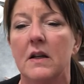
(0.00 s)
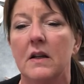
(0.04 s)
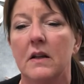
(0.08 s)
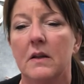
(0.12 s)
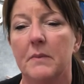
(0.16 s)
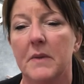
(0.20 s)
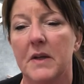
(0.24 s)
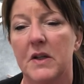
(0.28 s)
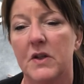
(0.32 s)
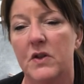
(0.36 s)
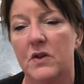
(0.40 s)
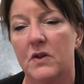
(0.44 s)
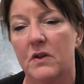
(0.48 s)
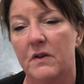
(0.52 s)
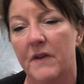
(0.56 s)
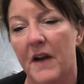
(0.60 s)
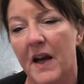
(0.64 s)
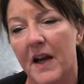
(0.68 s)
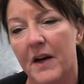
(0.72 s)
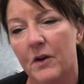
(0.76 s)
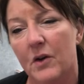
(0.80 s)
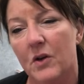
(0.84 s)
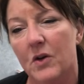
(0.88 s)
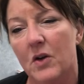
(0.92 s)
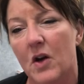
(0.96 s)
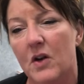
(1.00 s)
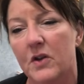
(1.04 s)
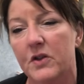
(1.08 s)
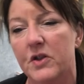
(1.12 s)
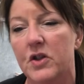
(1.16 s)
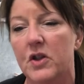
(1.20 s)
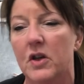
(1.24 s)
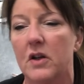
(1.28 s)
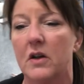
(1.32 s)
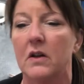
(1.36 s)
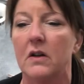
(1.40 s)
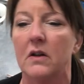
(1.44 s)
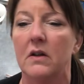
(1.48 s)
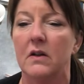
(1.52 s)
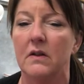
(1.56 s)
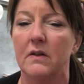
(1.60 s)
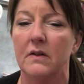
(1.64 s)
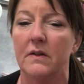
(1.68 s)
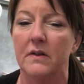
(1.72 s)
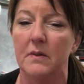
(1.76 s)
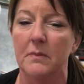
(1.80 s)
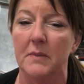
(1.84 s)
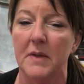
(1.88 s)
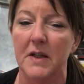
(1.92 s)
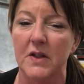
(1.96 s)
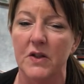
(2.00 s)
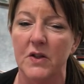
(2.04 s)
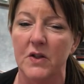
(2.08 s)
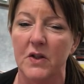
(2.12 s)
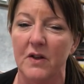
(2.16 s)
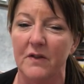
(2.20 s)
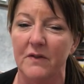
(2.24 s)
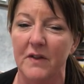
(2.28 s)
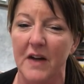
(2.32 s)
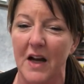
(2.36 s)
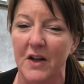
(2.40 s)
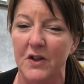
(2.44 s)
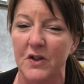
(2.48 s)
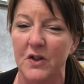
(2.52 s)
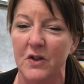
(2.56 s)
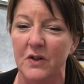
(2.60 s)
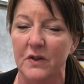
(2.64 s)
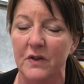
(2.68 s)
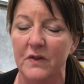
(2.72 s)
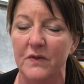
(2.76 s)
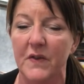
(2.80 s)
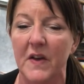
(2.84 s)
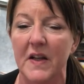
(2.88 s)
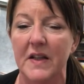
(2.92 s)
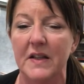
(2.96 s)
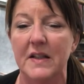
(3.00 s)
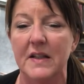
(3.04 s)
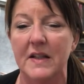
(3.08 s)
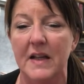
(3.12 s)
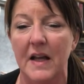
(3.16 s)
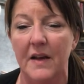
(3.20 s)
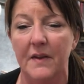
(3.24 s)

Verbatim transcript: the Minister of Agriculture, the Minister of National Defence,